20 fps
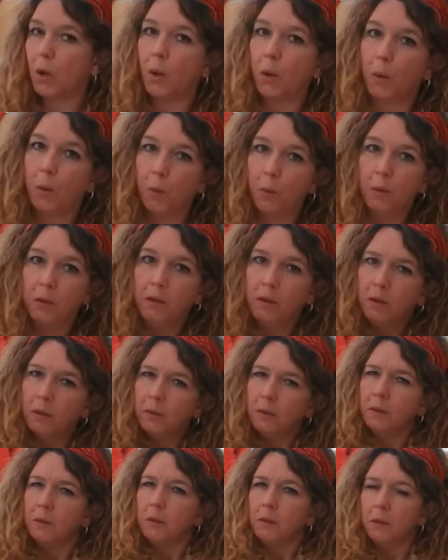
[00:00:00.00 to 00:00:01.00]
I
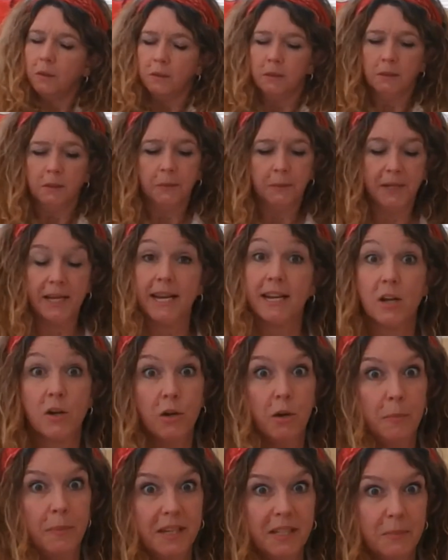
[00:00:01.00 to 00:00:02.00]
need a
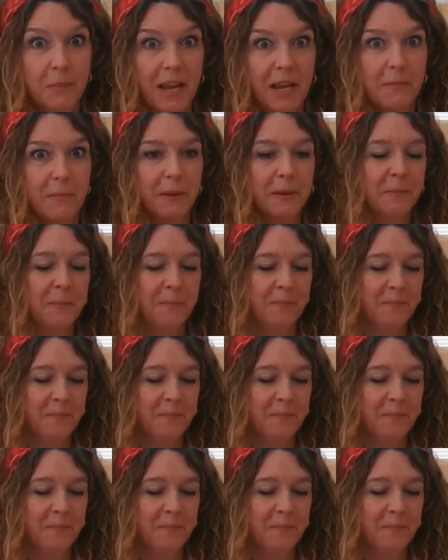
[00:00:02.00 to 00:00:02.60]
new piece of paper.